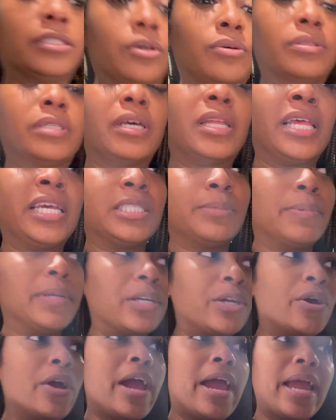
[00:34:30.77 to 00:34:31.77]
hotel has
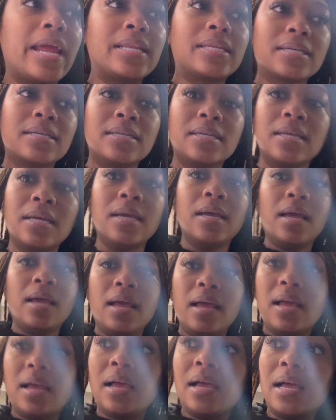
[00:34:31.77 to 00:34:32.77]
been great.
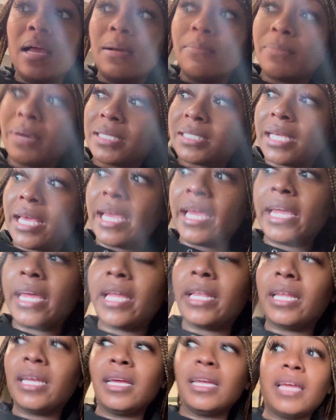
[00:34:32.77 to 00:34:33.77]
I'm about to
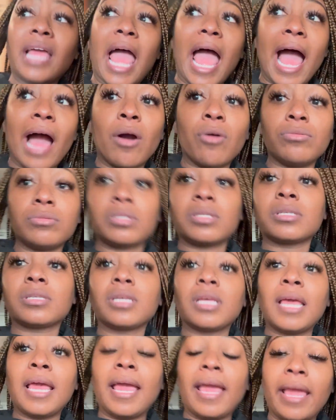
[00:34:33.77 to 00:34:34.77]
head out
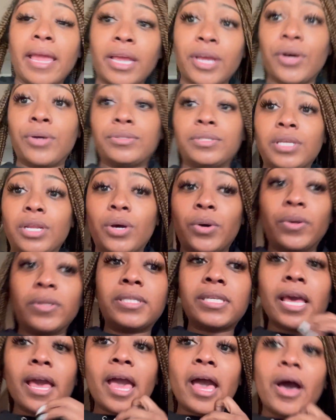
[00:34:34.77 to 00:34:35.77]
and go to the
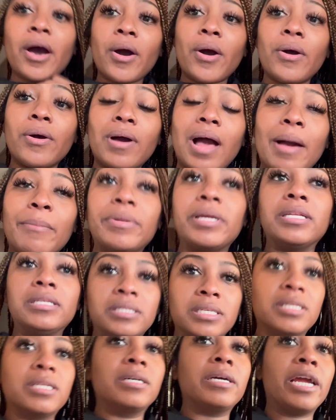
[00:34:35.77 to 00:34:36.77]
hotel. I mean,
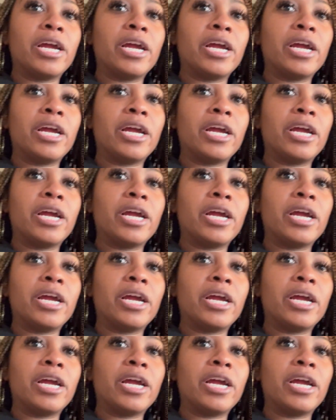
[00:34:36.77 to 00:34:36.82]
to the